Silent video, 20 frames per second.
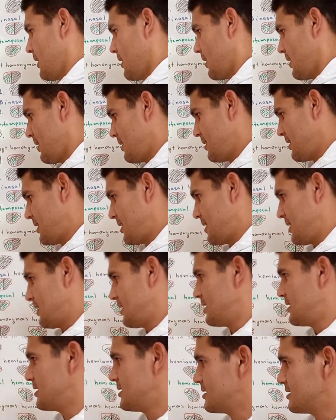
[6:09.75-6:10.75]
and
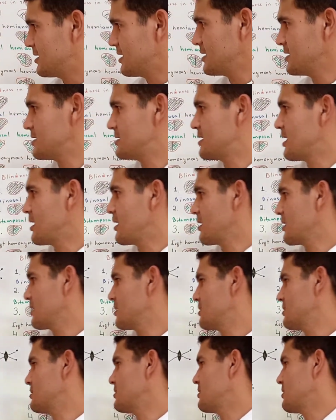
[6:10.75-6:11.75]
there is
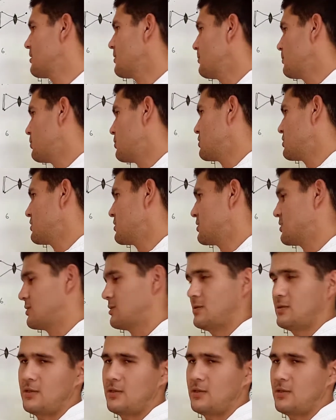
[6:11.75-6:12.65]
directing the impulses to the